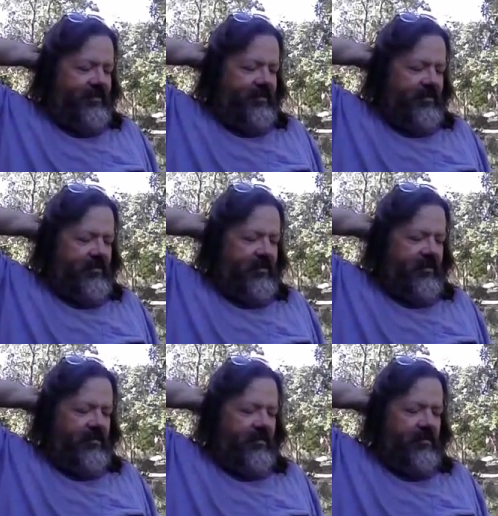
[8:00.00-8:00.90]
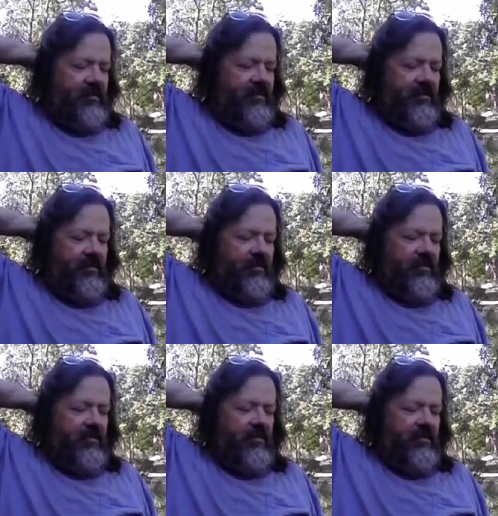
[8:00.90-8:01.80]

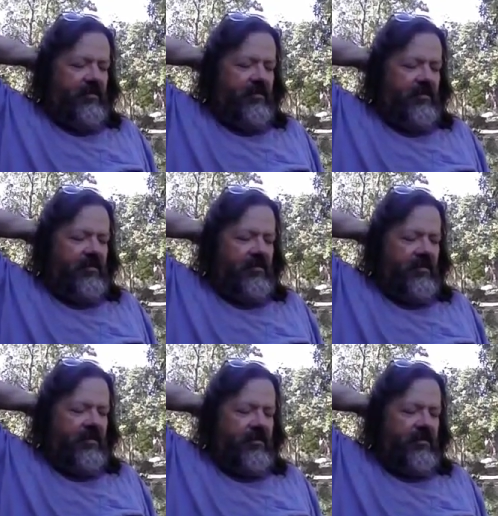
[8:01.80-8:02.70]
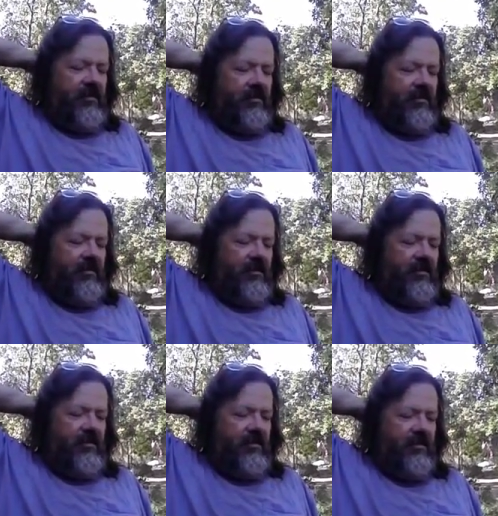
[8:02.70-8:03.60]

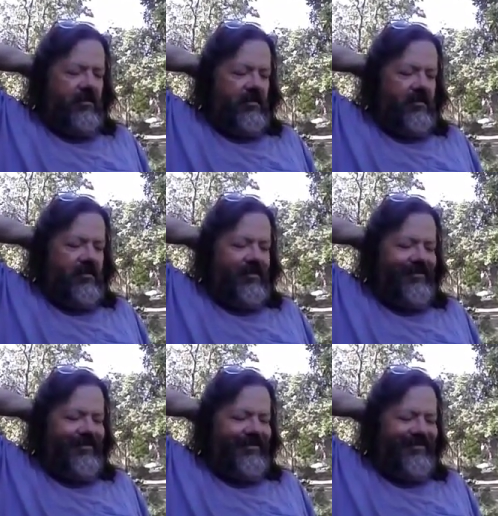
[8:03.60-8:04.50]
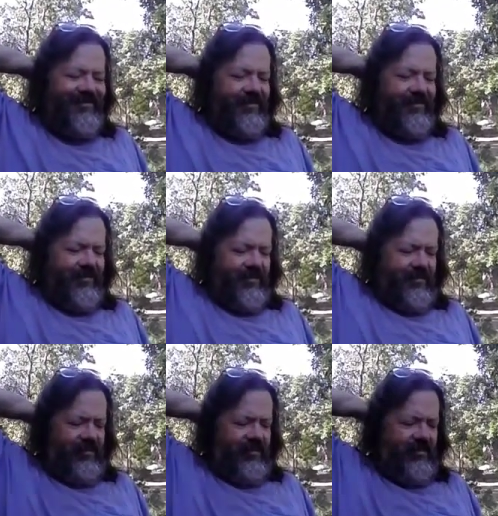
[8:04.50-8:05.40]
[no speech]